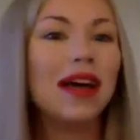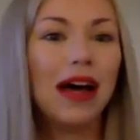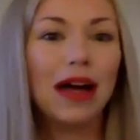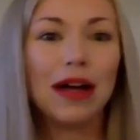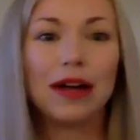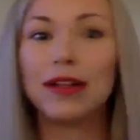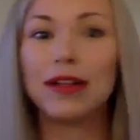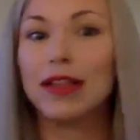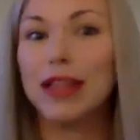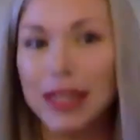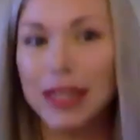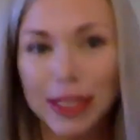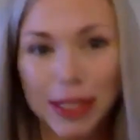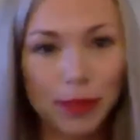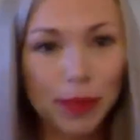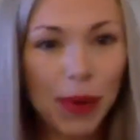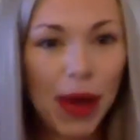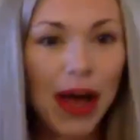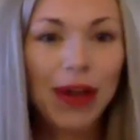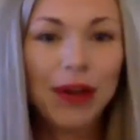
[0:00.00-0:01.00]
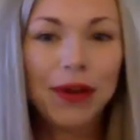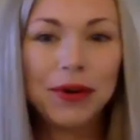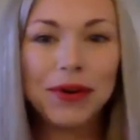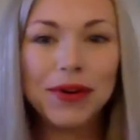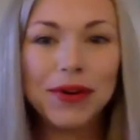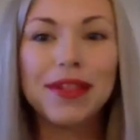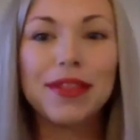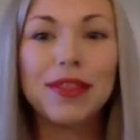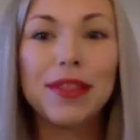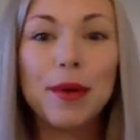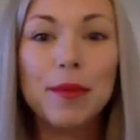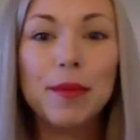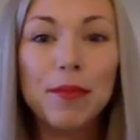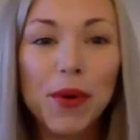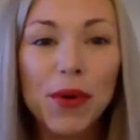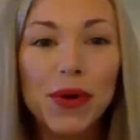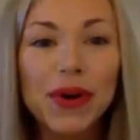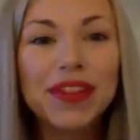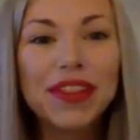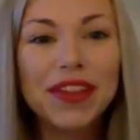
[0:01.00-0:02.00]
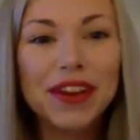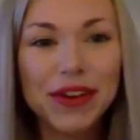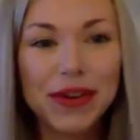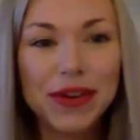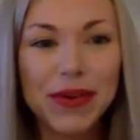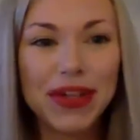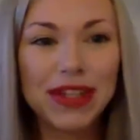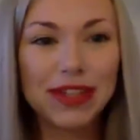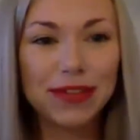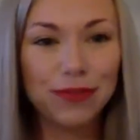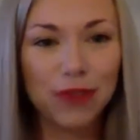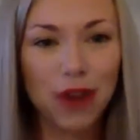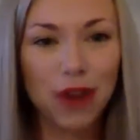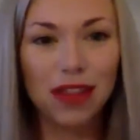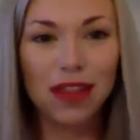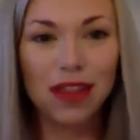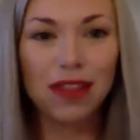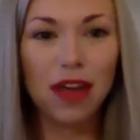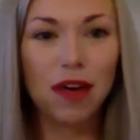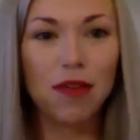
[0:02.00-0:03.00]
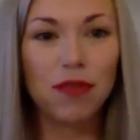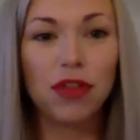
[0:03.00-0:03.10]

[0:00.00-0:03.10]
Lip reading: a cleanse bottle, the more they're going to fall in love